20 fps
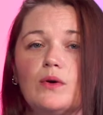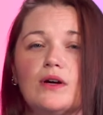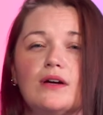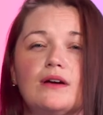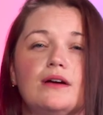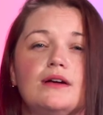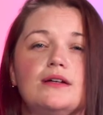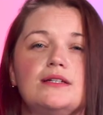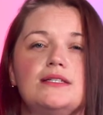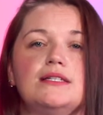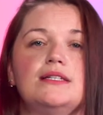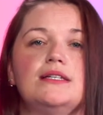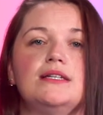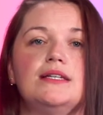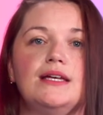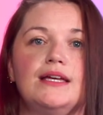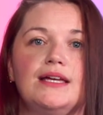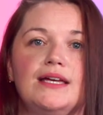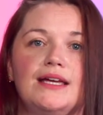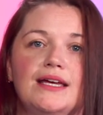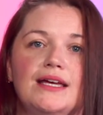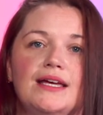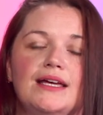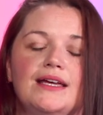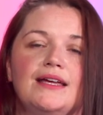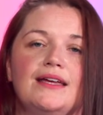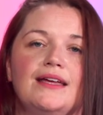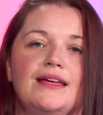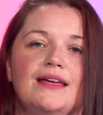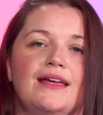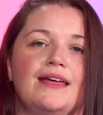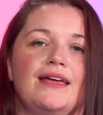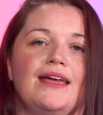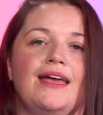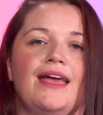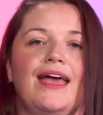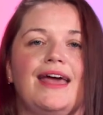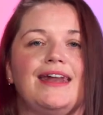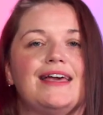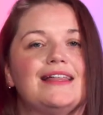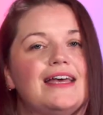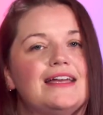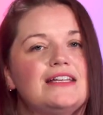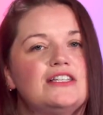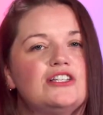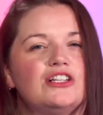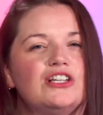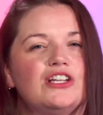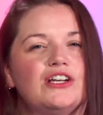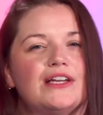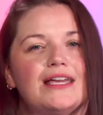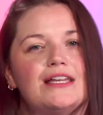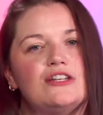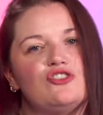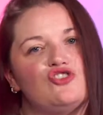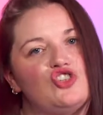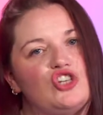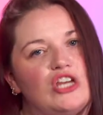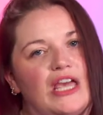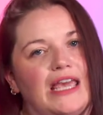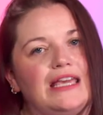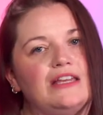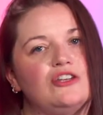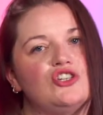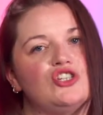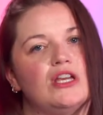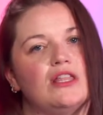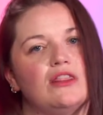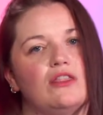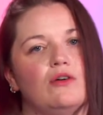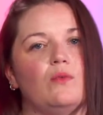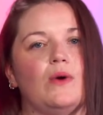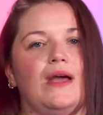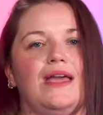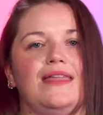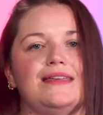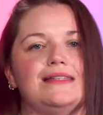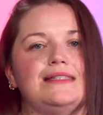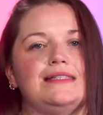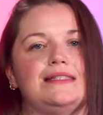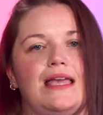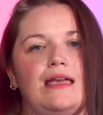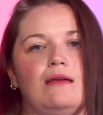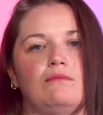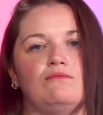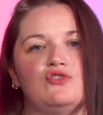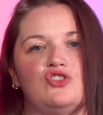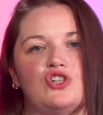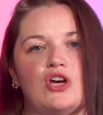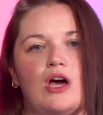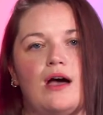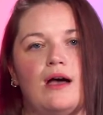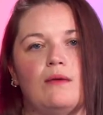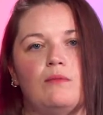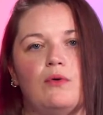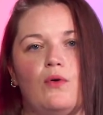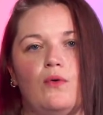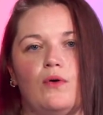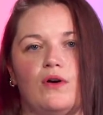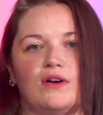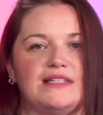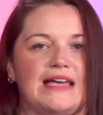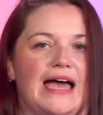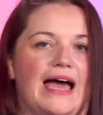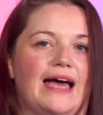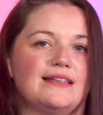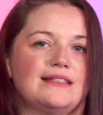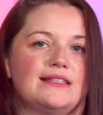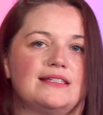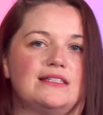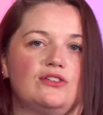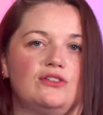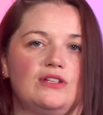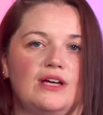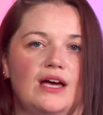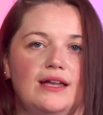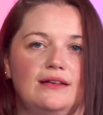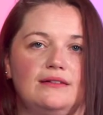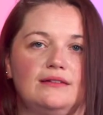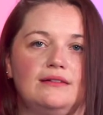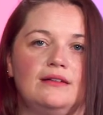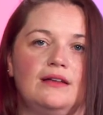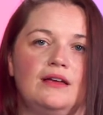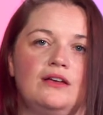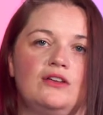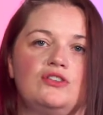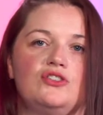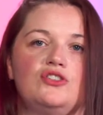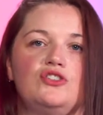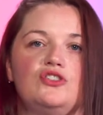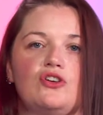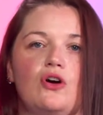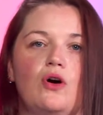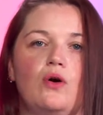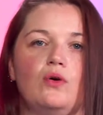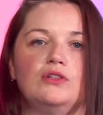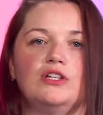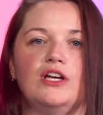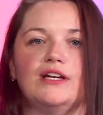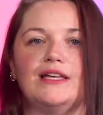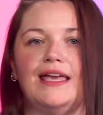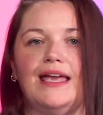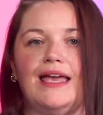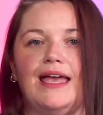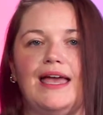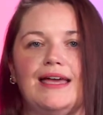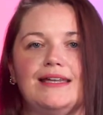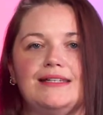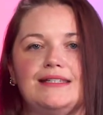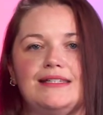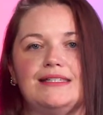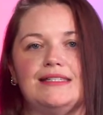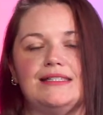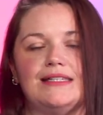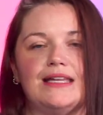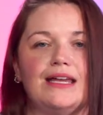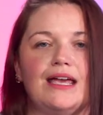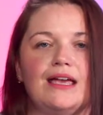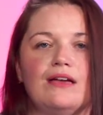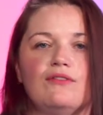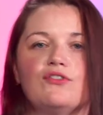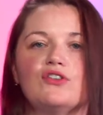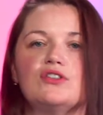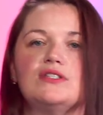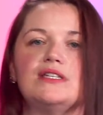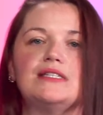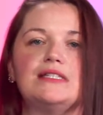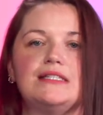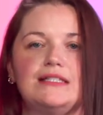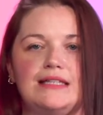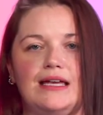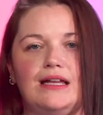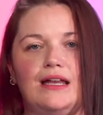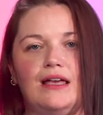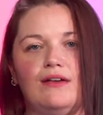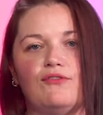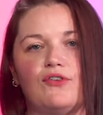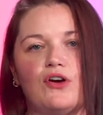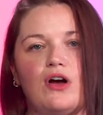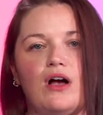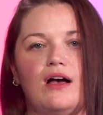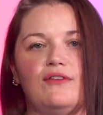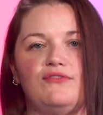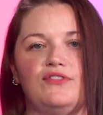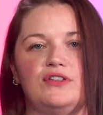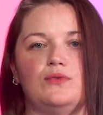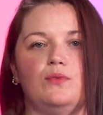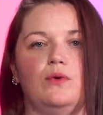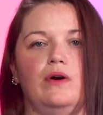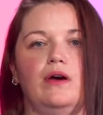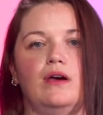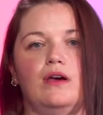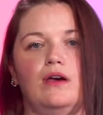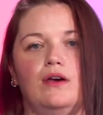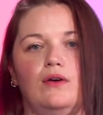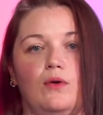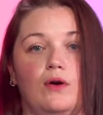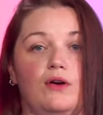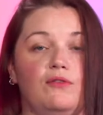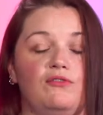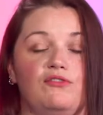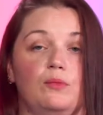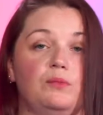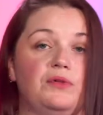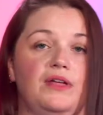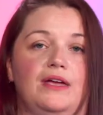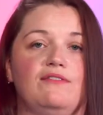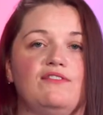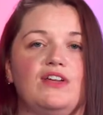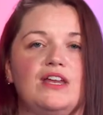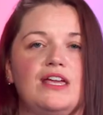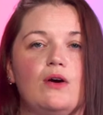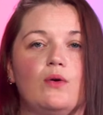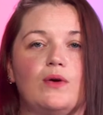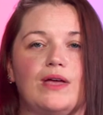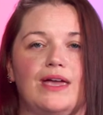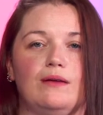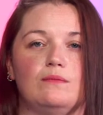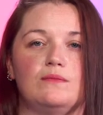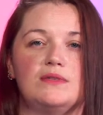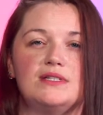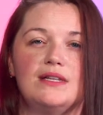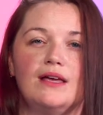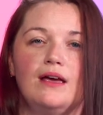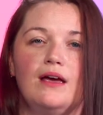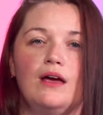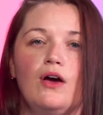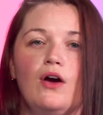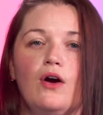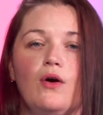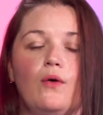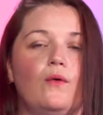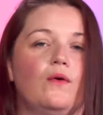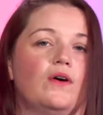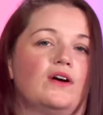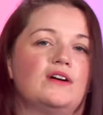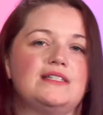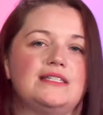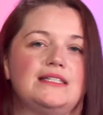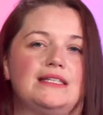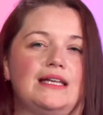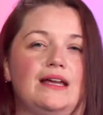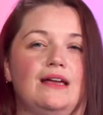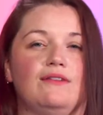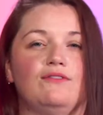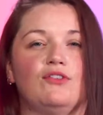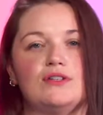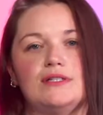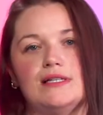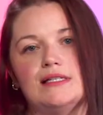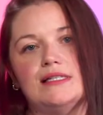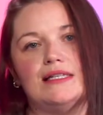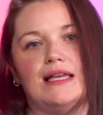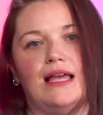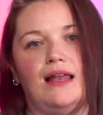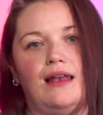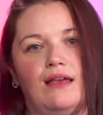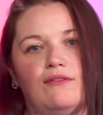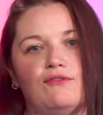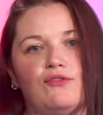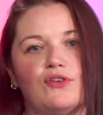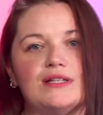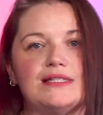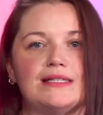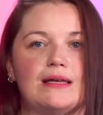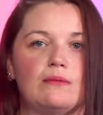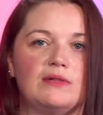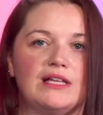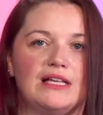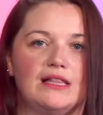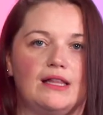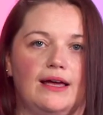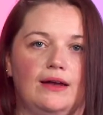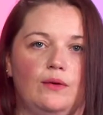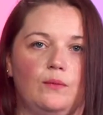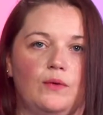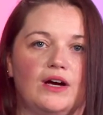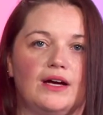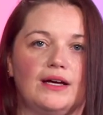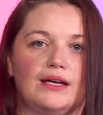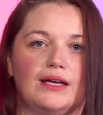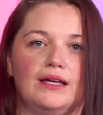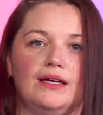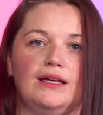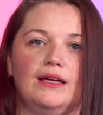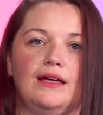workers? And I like to look at changing the way the same job or tasks are done. So looking at sitting versus standing for office work or for playing video games, or sitting versus standing for assembly line work.